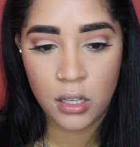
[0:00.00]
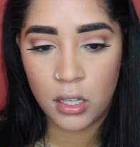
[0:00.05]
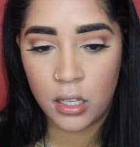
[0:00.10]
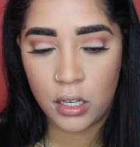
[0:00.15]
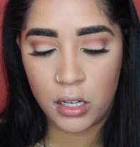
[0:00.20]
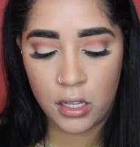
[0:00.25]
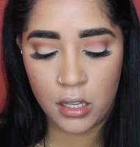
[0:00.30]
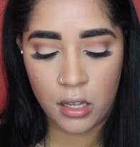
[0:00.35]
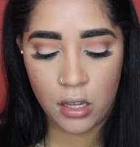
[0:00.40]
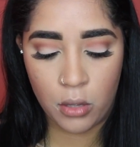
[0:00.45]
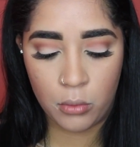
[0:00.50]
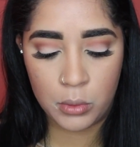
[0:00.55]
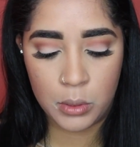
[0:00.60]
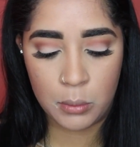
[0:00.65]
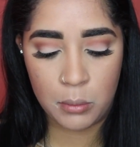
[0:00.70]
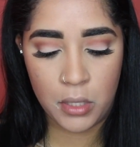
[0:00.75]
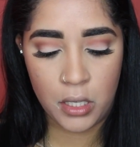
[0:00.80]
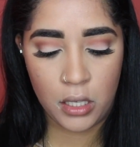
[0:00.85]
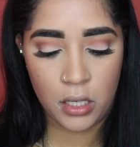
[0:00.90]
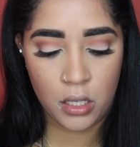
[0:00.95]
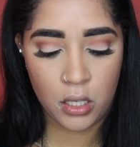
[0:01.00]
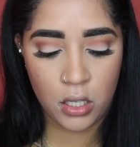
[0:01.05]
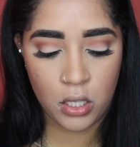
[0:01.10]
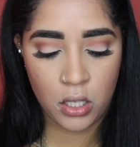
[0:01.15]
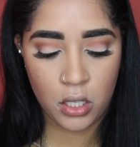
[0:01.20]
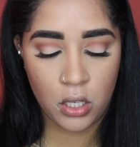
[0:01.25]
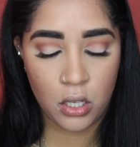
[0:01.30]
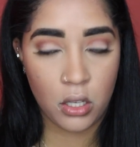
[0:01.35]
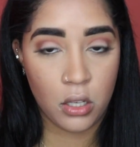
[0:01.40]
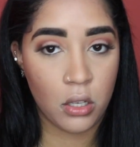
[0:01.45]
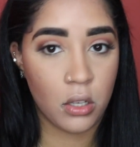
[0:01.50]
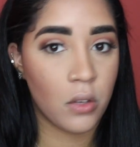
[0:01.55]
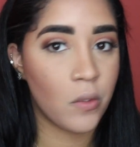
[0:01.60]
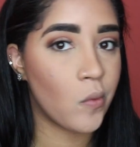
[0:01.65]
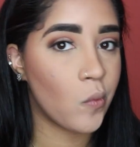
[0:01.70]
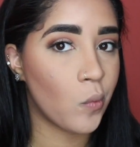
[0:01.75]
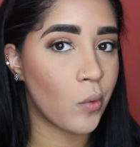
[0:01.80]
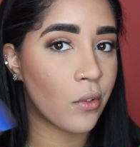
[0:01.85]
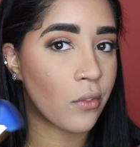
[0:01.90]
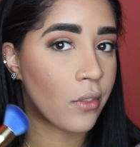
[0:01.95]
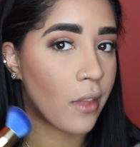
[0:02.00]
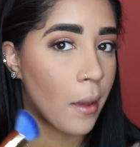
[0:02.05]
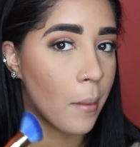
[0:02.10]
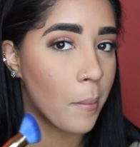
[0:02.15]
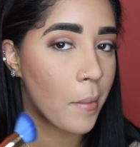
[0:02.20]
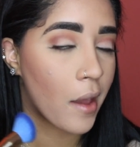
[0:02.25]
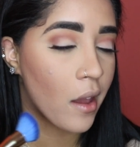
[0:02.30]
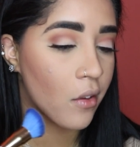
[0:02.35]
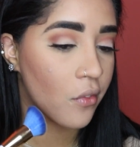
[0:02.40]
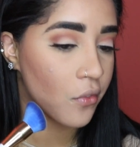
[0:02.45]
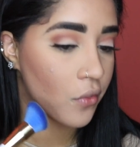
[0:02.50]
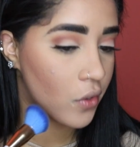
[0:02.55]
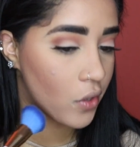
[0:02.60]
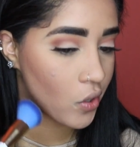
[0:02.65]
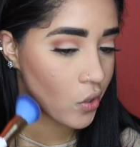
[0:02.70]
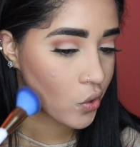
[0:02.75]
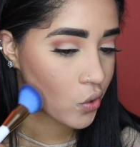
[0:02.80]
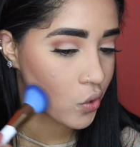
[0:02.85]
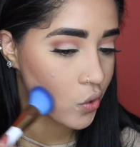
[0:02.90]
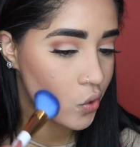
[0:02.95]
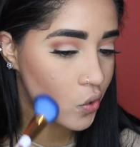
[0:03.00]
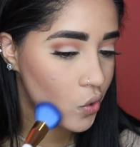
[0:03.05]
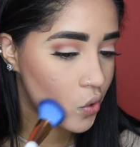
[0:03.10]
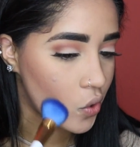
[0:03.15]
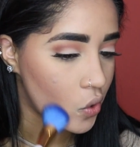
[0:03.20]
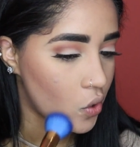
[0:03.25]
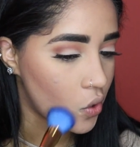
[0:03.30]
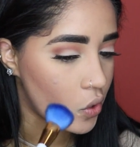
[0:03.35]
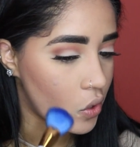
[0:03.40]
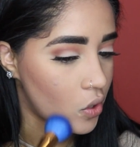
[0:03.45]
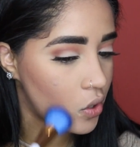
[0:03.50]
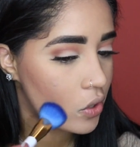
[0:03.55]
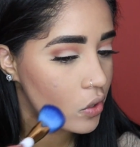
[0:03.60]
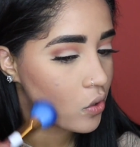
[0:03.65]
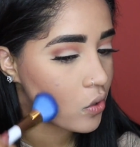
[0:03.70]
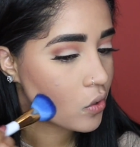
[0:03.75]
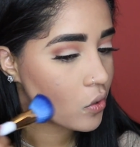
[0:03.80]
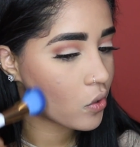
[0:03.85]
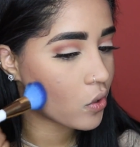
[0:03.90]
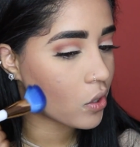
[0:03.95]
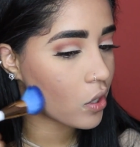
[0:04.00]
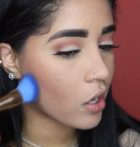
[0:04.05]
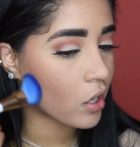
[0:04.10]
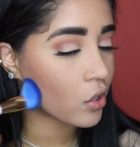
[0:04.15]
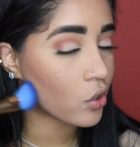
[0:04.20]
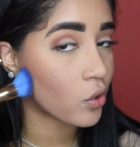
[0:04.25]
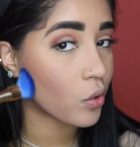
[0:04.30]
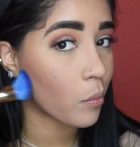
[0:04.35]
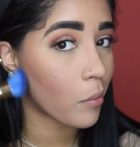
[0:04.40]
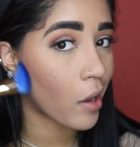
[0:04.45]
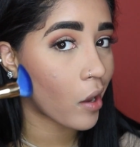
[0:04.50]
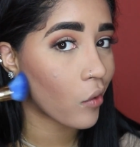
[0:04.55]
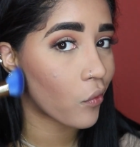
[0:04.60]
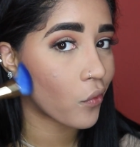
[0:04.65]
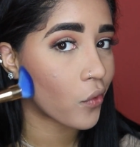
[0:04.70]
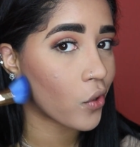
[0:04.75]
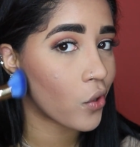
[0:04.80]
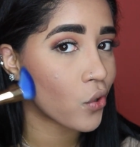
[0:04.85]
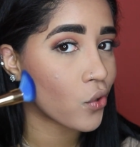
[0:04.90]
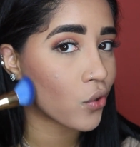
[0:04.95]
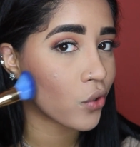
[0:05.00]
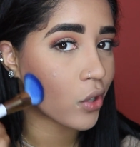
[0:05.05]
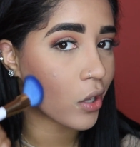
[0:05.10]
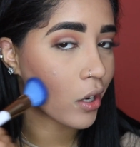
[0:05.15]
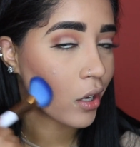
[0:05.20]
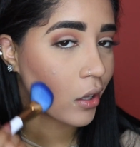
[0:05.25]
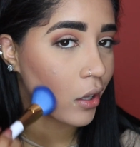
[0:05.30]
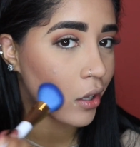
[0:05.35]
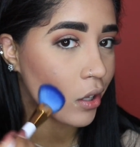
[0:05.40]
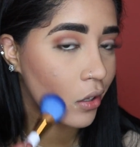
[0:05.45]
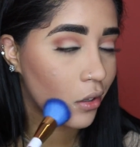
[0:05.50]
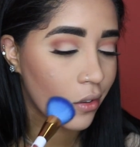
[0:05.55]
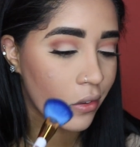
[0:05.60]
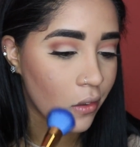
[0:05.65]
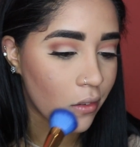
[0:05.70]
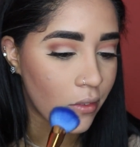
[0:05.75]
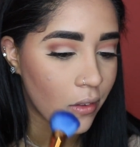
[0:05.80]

And it helps me with that matte finish, extra matte finish that I like.